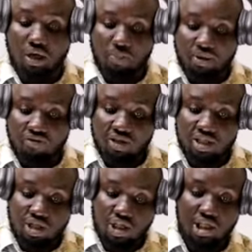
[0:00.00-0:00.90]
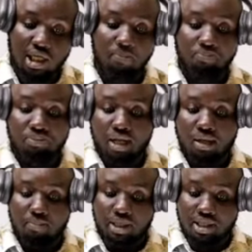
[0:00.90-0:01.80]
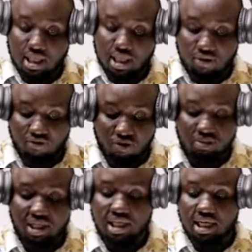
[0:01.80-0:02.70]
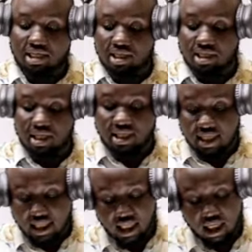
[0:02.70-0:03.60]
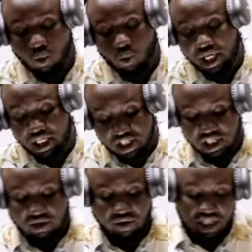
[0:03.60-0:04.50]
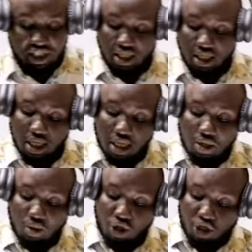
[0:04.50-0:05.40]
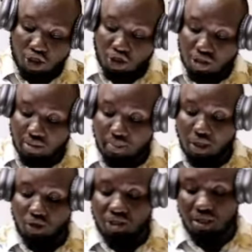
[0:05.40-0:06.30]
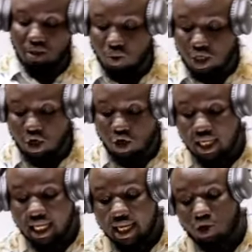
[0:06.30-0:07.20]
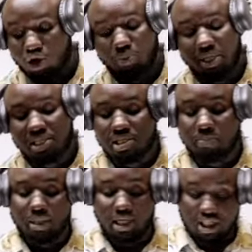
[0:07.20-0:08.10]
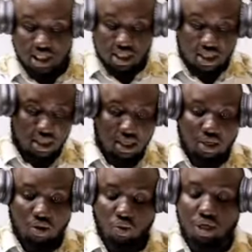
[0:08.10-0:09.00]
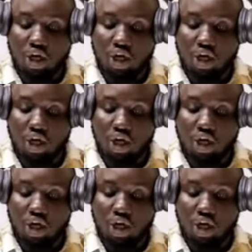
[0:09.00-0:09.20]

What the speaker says: infrastructure basically from the taxes that we generate. We also talked about what we call economic stability. We